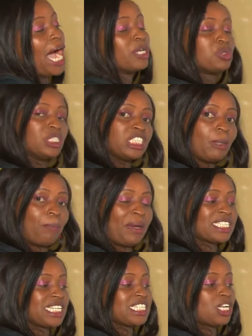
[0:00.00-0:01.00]
our
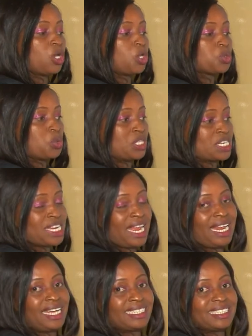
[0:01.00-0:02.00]
20% loss was
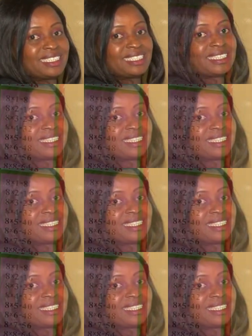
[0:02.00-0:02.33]
realized.